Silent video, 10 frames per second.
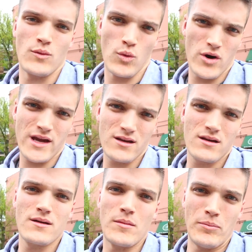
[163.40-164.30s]
Warning,
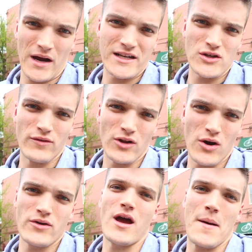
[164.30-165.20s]
Buckets
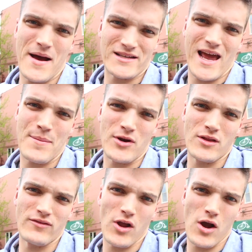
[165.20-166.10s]
overload about to happen on
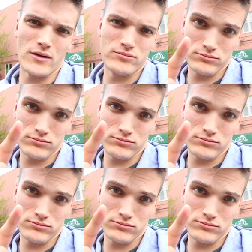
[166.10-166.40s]
the vlog.